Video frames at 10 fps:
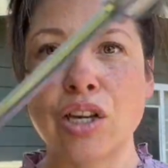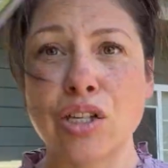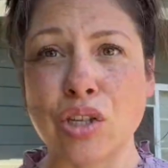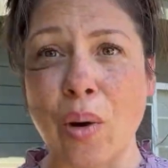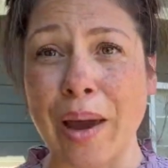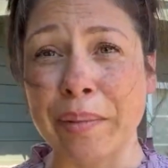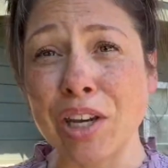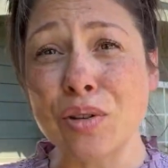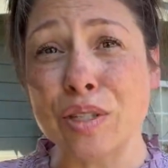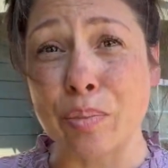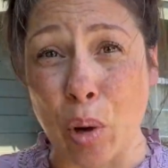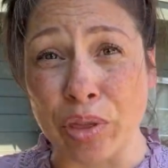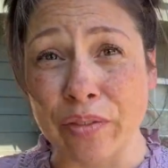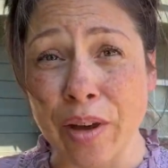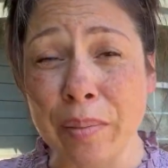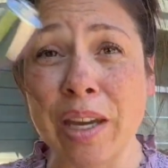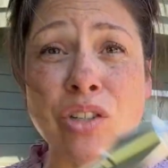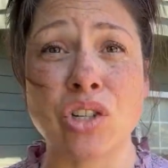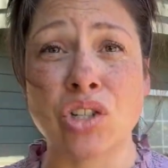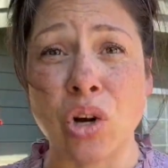So I'm going to use both of them and
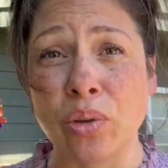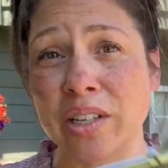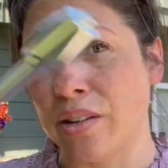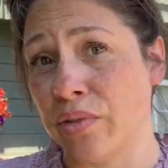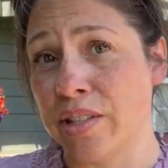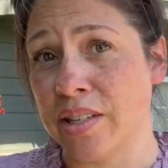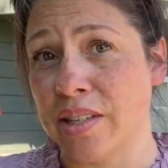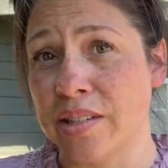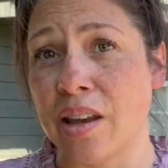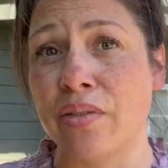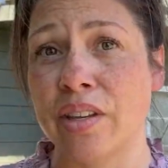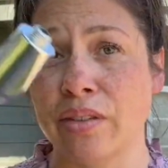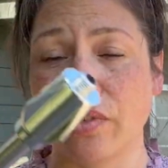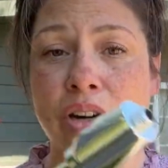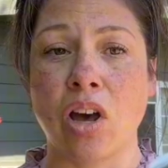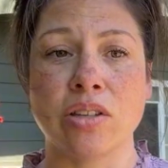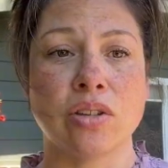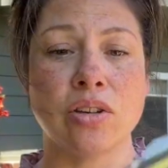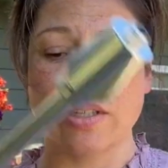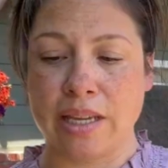just show the differences of the different
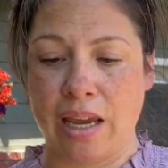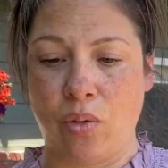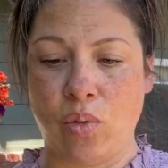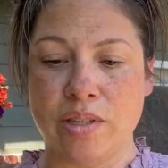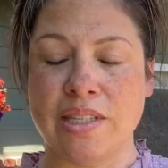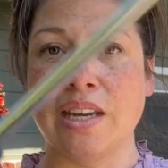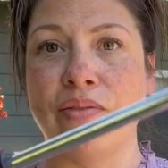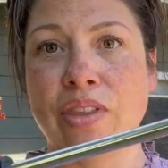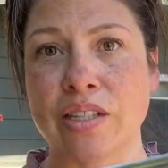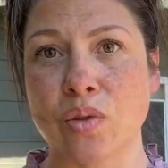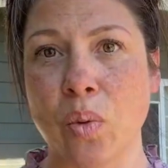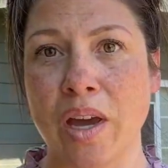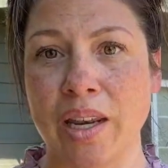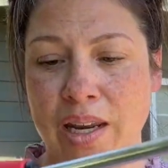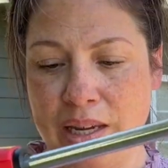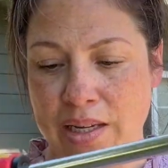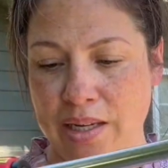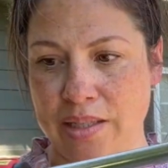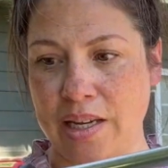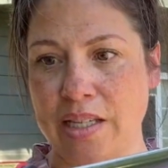nozzles, and we'll see if this one
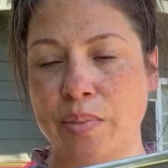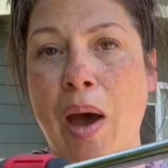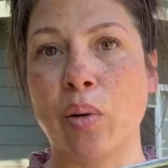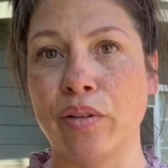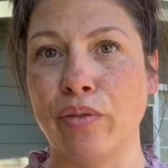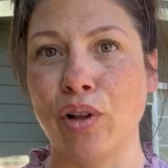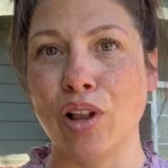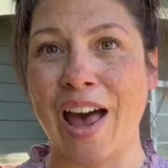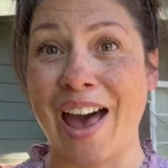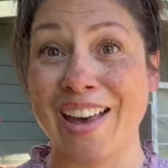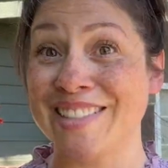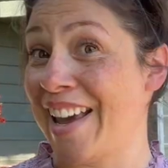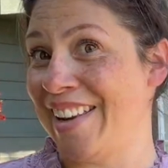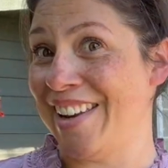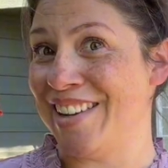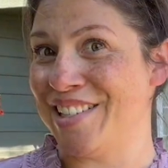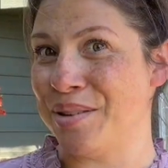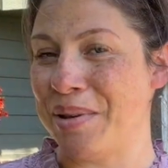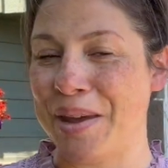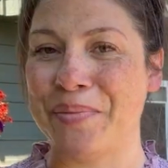is as powerful as I need it to be.